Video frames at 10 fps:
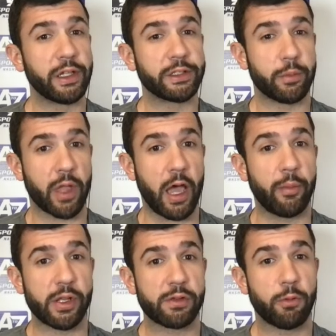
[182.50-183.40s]
some
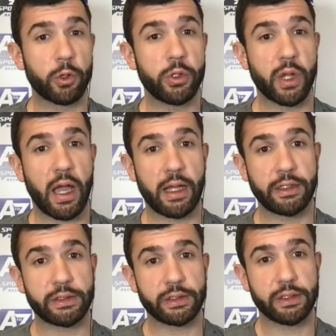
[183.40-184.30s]
comments for you
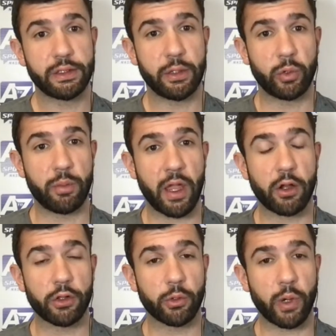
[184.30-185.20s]
guys that we made
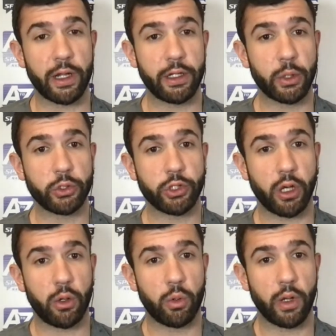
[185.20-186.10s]
on the radio
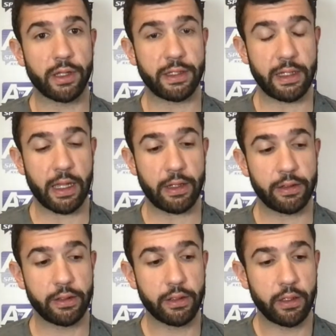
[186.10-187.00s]
show at the
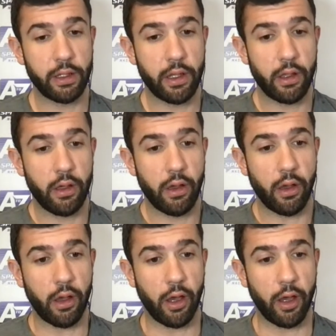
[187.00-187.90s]
end
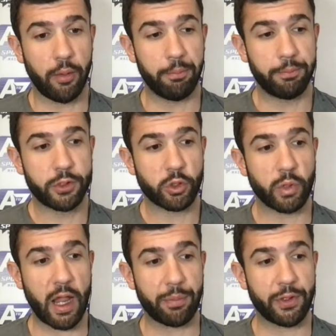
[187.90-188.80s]
to
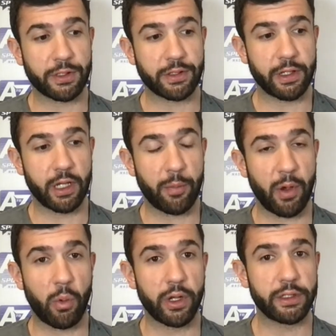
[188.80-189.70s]
wrap this thing up. I
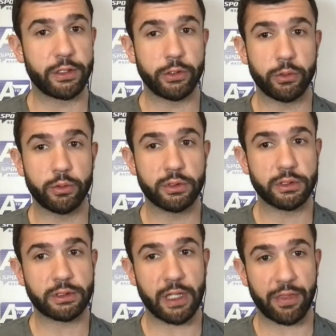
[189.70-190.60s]
wanted to
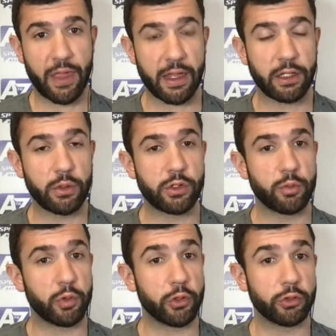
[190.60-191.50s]
say thank you to
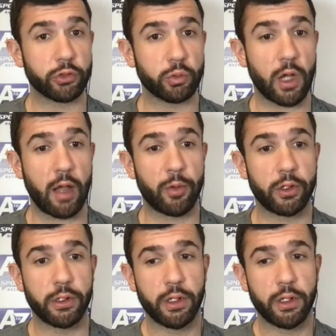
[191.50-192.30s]
producer Robert,